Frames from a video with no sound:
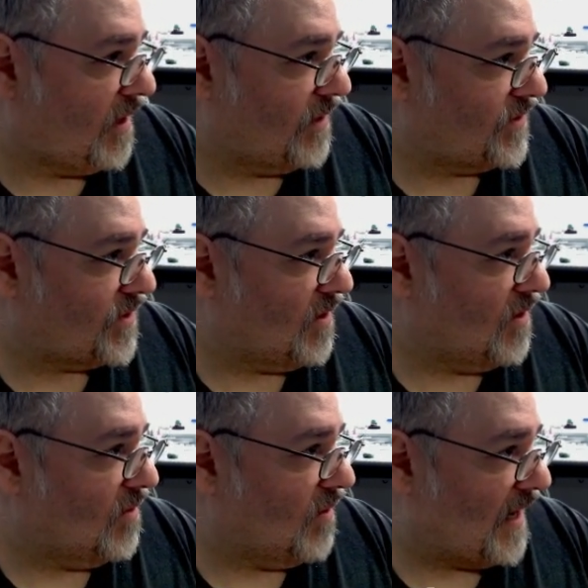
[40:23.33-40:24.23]

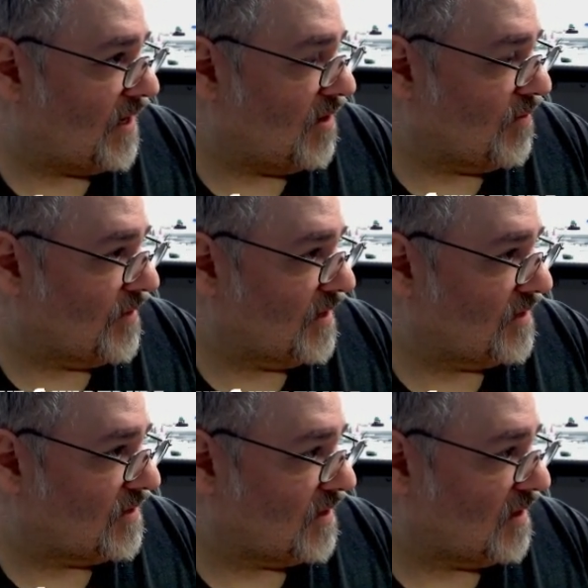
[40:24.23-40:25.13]
So I know
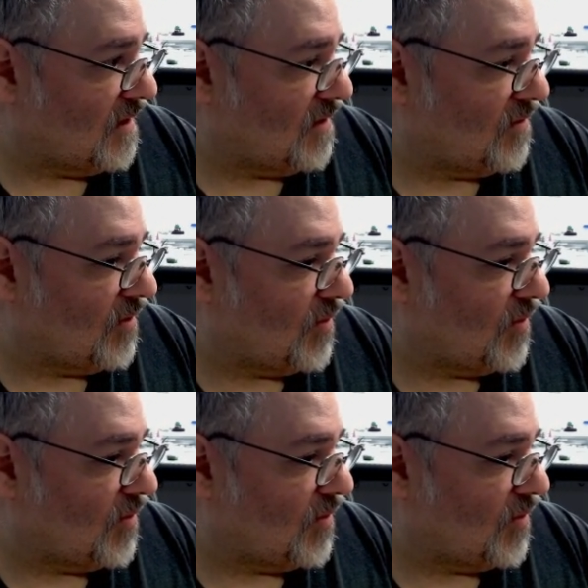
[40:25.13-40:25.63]
that